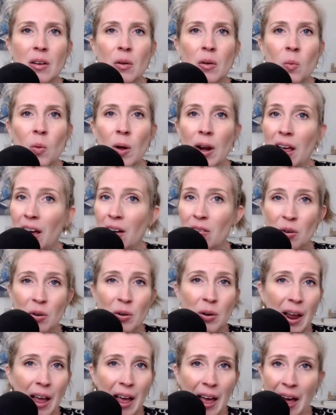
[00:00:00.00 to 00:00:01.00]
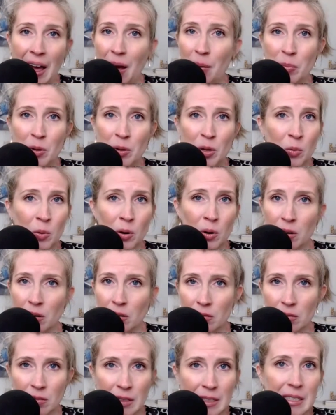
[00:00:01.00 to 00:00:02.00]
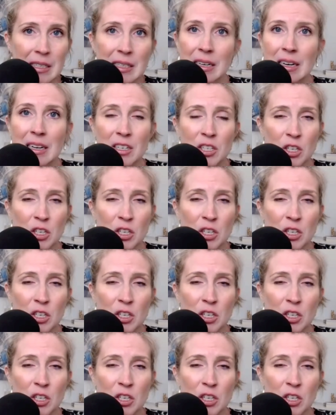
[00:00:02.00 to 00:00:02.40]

whatever app you are listening